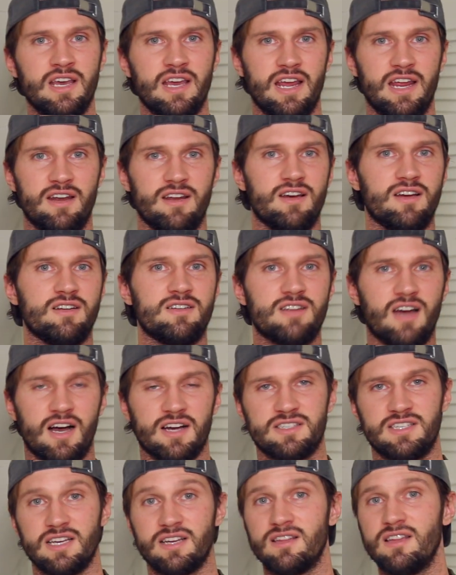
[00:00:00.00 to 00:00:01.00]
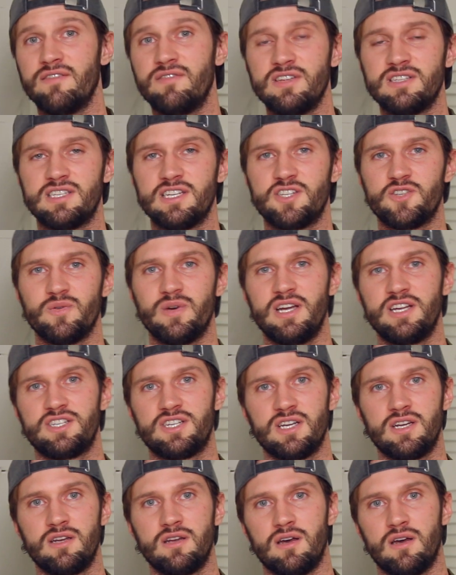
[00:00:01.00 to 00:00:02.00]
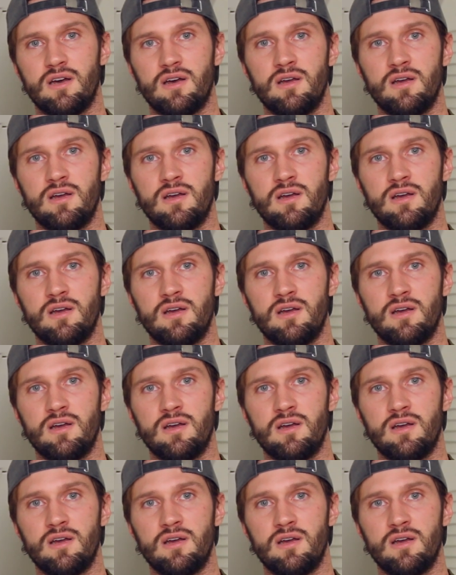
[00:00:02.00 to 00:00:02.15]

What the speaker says: in a toxic living situation